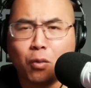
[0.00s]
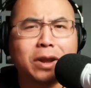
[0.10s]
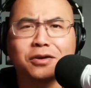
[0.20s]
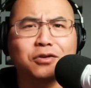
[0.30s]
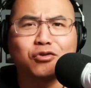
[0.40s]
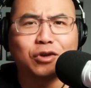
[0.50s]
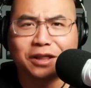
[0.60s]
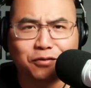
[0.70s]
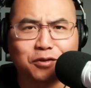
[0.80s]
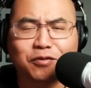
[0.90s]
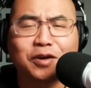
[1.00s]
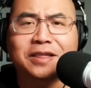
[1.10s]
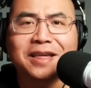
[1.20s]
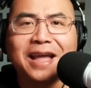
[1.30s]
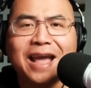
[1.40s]
weird trailer, first of all,
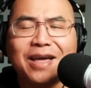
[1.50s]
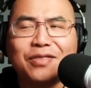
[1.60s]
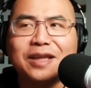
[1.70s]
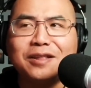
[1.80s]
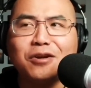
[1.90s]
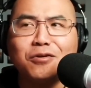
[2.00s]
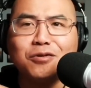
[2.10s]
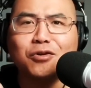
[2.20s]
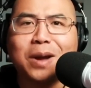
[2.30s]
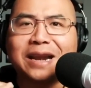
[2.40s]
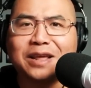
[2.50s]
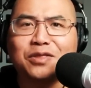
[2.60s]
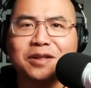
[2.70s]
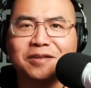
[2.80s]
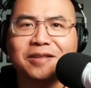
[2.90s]
because they don't do
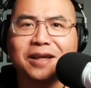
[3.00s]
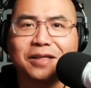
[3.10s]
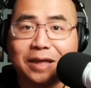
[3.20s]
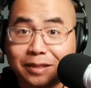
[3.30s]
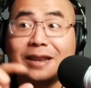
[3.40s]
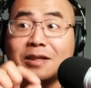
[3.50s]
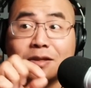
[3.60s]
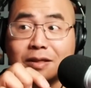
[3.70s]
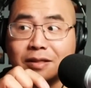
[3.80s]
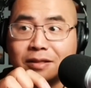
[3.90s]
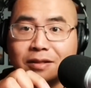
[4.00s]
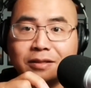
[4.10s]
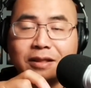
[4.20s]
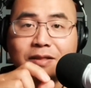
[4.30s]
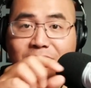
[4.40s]
anything to tell you that is
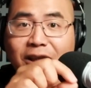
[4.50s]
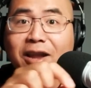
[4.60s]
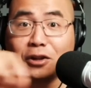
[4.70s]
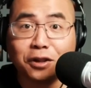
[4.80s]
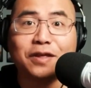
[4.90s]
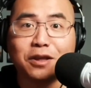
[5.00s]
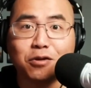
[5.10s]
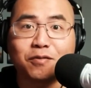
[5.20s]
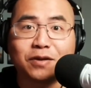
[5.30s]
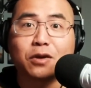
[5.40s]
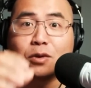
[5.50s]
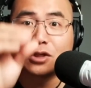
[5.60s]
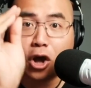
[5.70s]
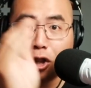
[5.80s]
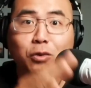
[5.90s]
the title of that YouTube video
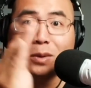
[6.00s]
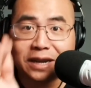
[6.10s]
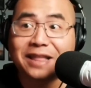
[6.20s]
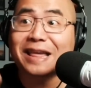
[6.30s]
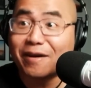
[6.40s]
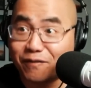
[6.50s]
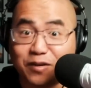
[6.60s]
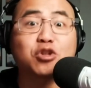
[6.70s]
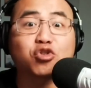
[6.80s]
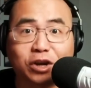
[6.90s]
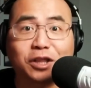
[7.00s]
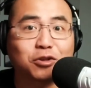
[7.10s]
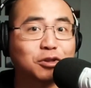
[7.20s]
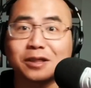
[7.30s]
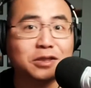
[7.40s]
was Halloween Ends official
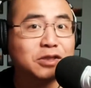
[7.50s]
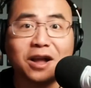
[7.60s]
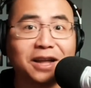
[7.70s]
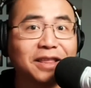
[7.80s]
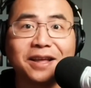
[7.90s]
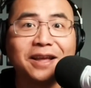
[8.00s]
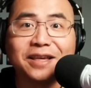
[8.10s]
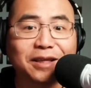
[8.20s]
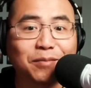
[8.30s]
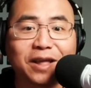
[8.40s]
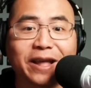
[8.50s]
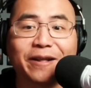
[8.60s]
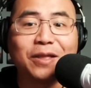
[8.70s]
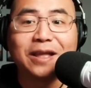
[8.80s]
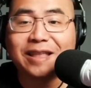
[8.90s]
trailer. So this is not some
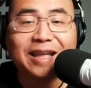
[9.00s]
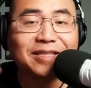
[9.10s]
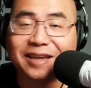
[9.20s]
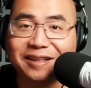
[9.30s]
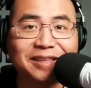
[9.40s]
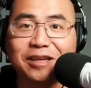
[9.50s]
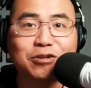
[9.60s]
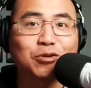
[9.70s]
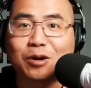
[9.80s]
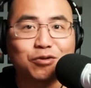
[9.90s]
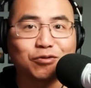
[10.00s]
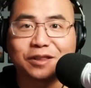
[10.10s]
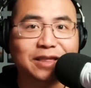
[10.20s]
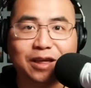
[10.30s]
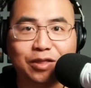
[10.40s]
like 10-second teaser that was
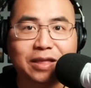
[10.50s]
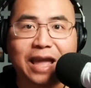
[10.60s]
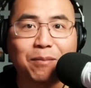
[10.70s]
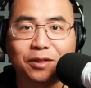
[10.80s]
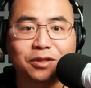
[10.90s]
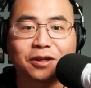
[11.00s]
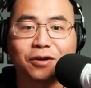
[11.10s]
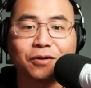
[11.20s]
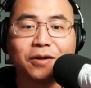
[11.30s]
released like 8 months ago.